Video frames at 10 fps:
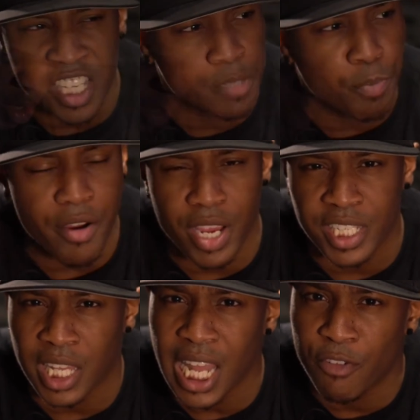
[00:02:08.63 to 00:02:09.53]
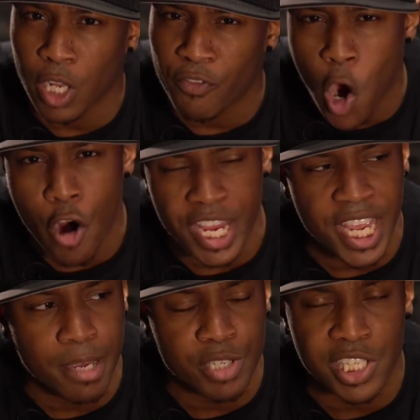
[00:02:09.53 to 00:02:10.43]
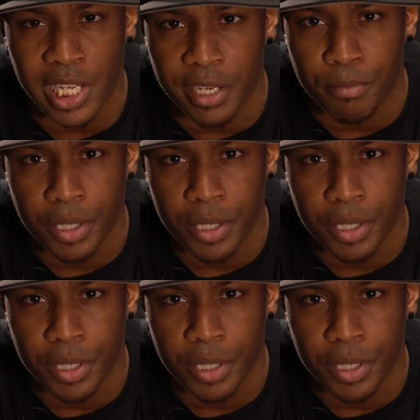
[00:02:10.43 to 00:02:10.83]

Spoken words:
experience a level of REM sleep.